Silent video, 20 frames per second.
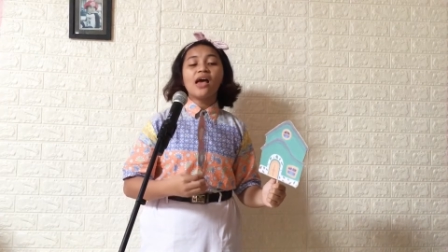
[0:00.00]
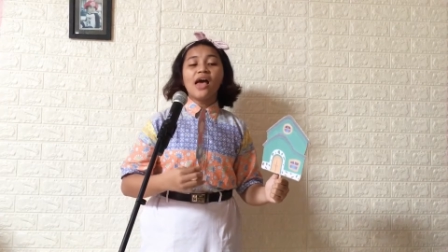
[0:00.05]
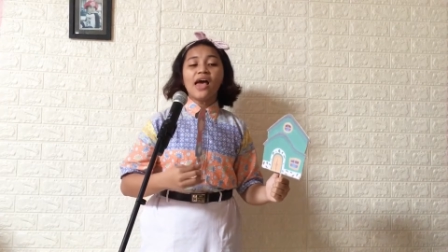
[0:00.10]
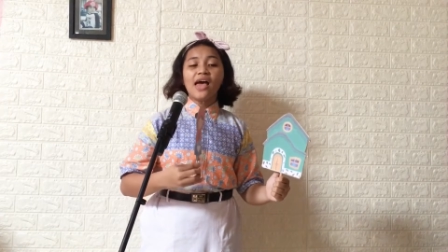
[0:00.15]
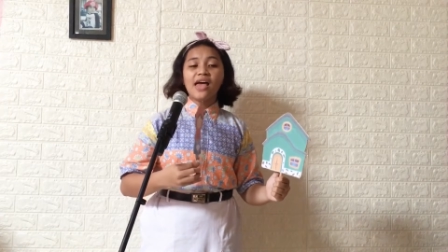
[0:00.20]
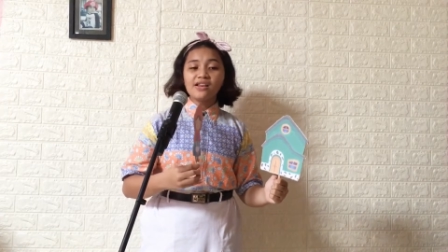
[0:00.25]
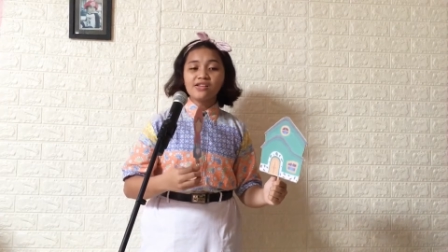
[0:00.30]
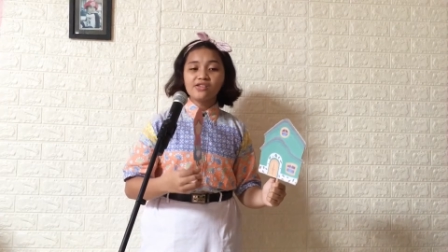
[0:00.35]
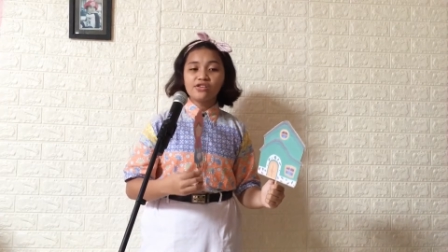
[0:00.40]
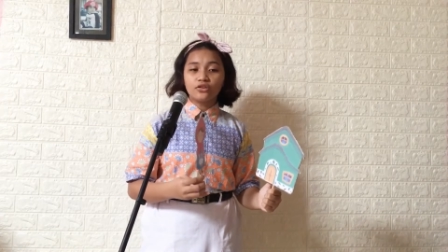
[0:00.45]

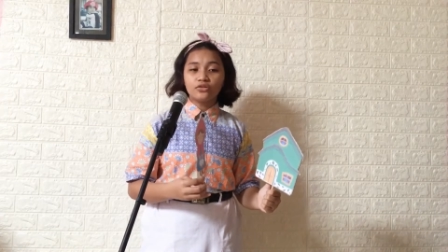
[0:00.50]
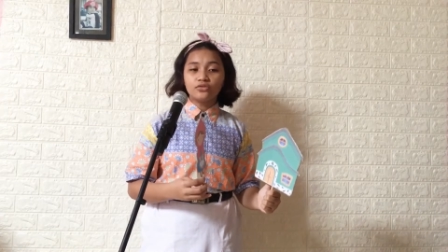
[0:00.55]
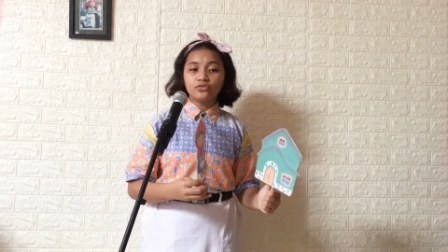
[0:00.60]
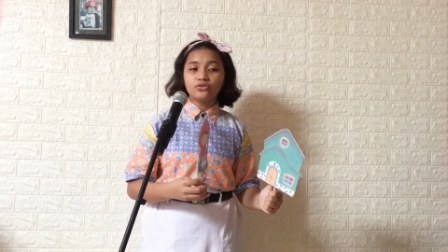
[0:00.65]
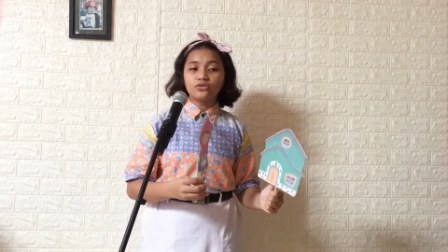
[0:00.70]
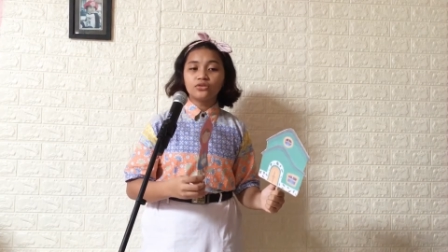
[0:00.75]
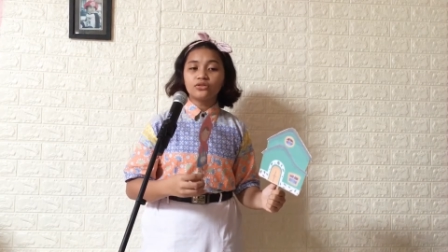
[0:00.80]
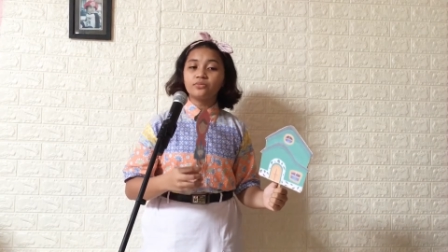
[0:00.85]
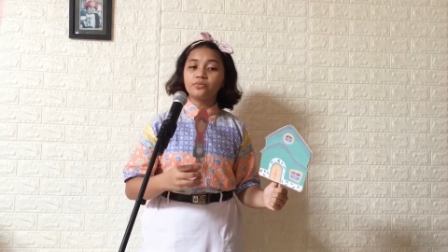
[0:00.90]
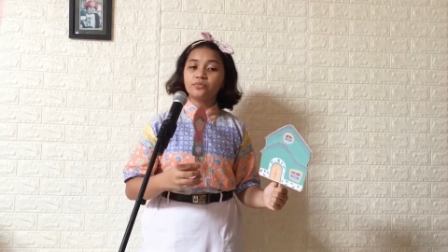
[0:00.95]
and go to
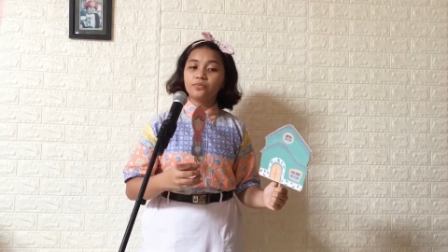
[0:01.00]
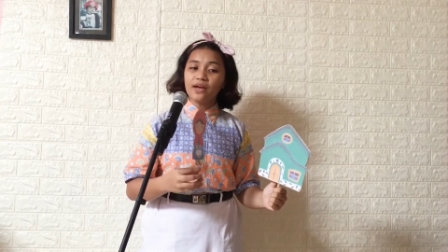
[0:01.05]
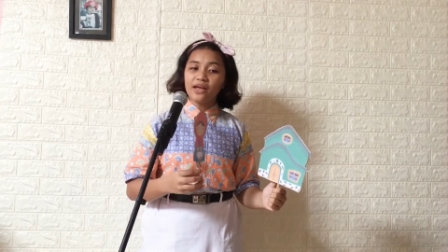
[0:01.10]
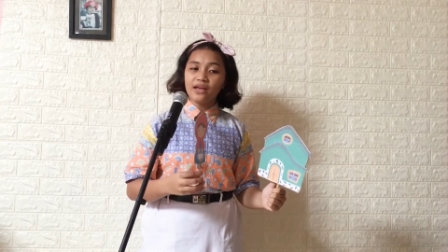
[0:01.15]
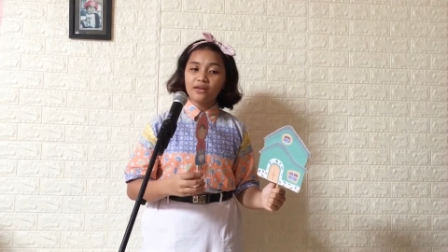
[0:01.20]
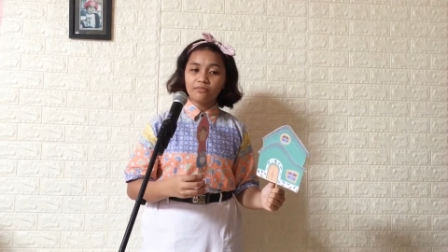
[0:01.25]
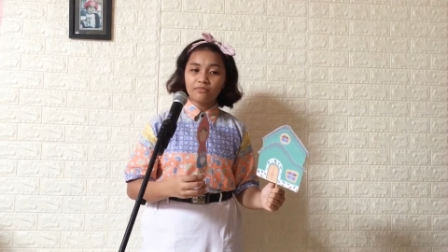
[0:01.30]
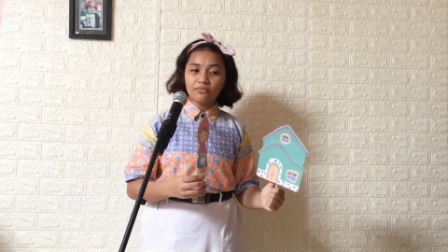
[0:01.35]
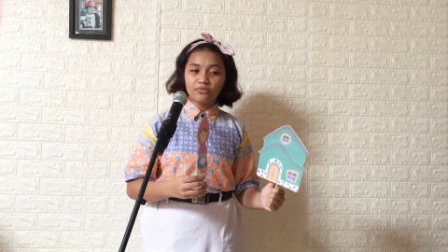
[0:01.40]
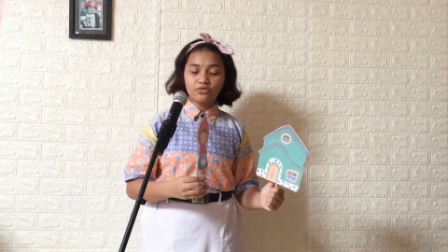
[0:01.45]
her
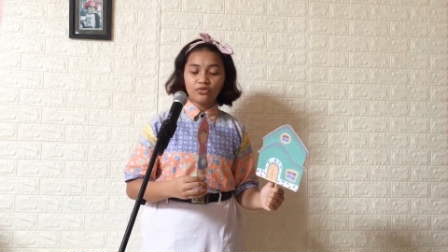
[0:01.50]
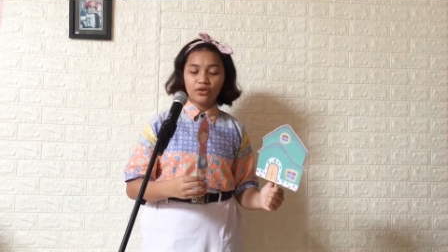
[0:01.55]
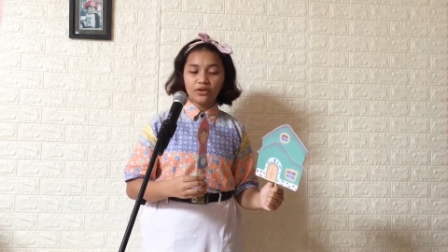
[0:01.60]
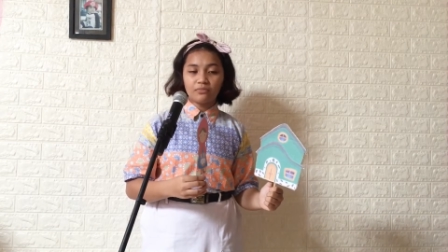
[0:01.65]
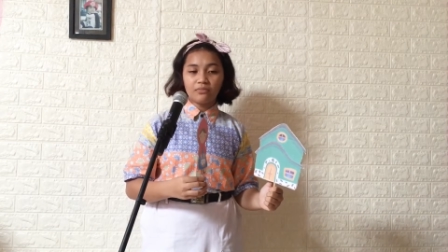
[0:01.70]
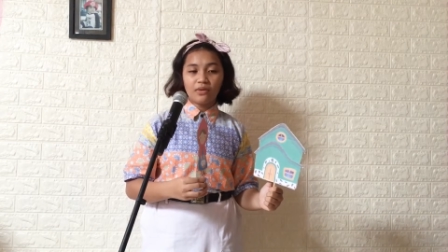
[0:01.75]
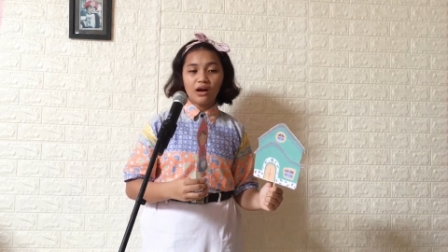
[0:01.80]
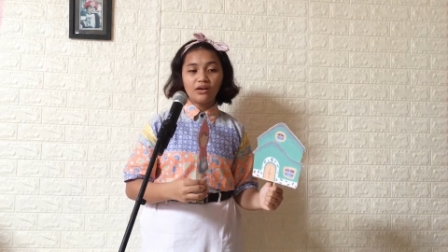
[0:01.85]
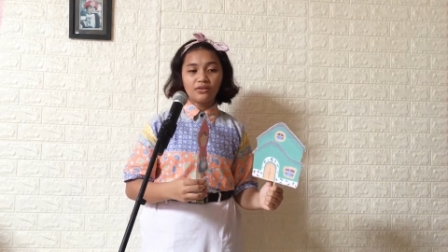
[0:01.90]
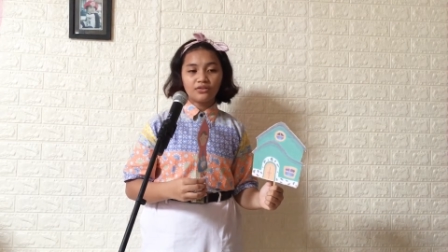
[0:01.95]

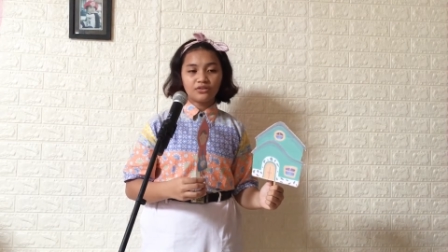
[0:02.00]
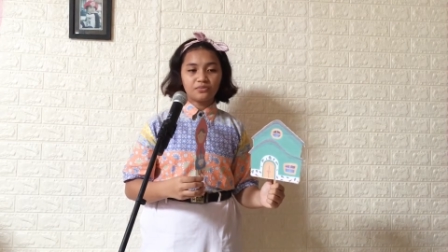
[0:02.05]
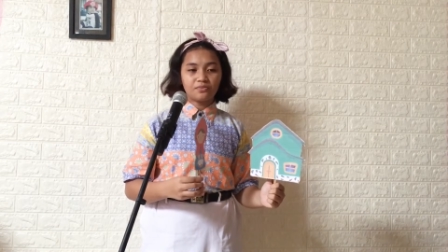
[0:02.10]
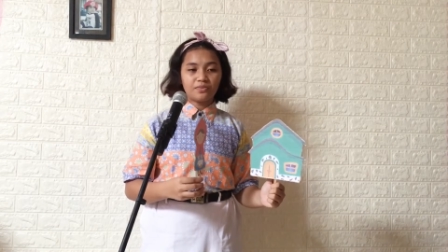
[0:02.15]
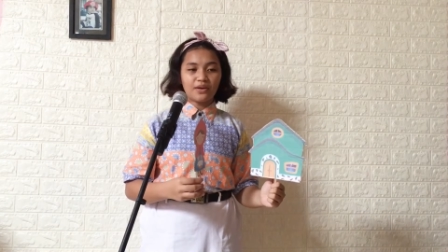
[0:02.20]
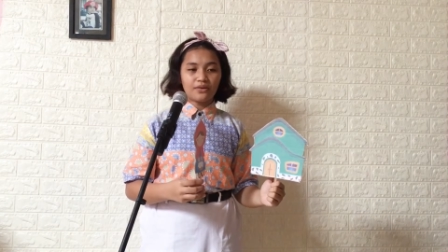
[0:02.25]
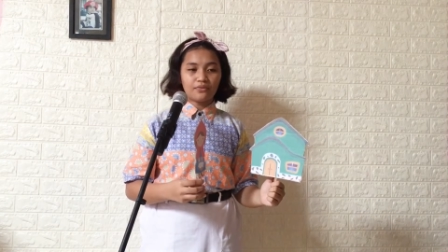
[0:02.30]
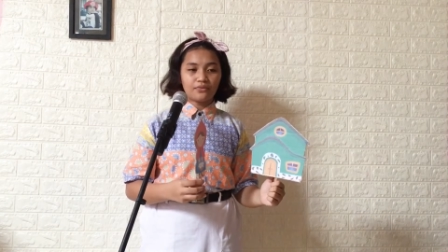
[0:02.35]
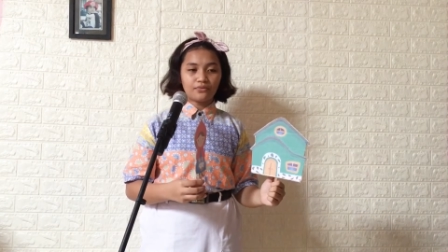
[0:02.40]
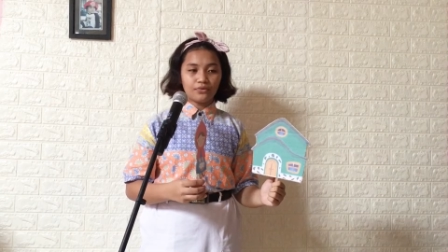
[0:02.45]
grandmother's
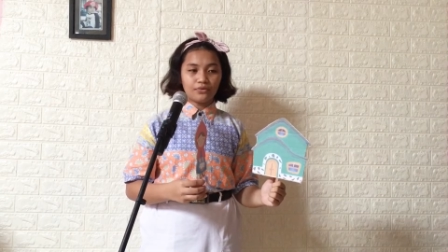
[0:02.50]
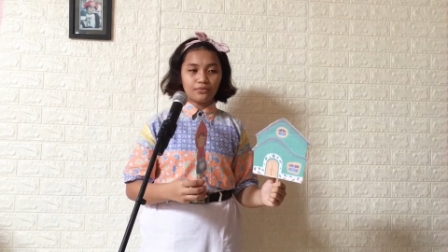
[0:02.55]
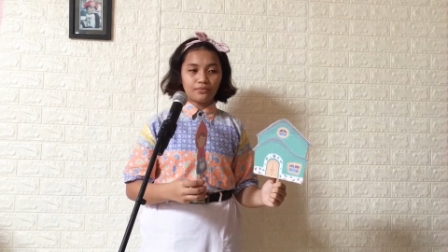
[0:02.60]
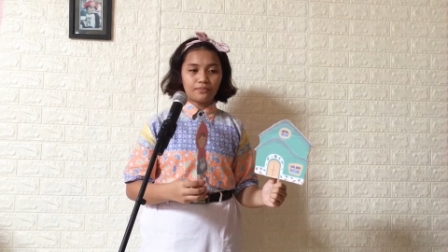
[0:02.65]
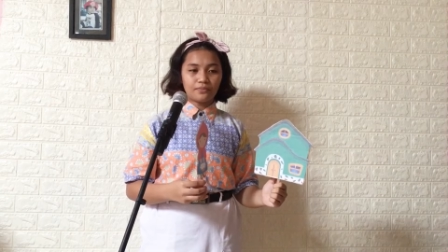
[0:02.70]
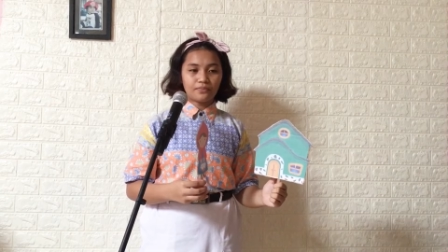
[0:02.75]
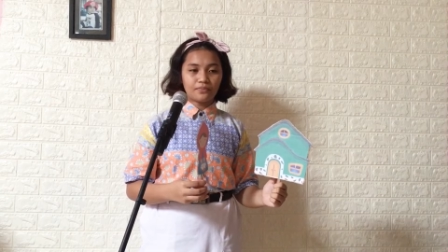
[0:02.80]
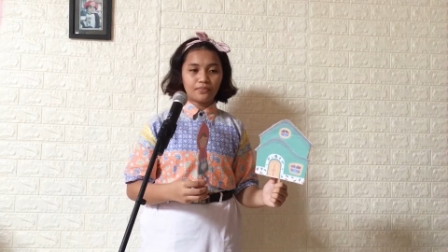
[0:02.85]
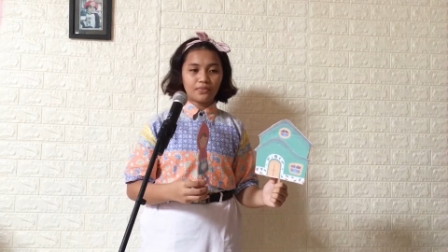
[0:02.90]
bedroom.